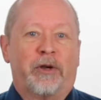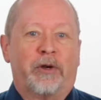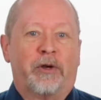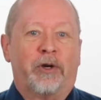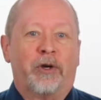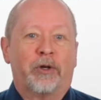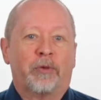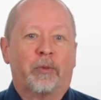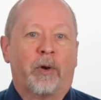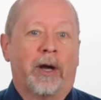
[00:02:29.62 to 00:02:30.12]

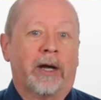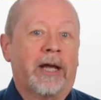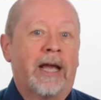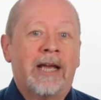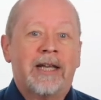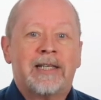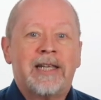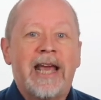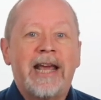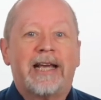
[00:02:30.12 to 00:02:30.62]
share this
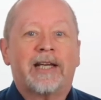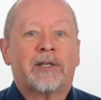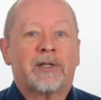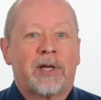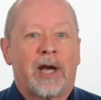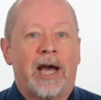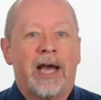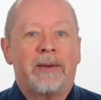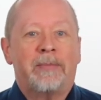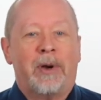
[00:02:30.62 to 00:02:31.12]
video
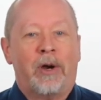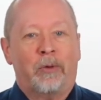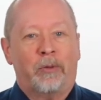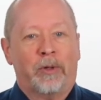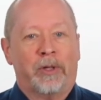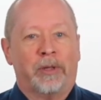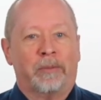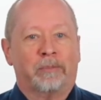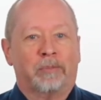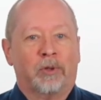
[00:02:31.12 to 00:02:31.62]
with
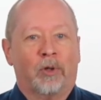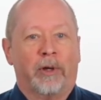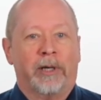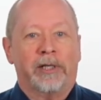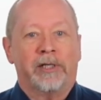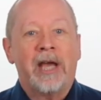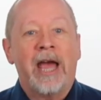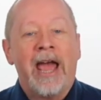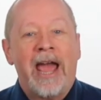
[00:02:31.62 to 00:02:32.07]
your network.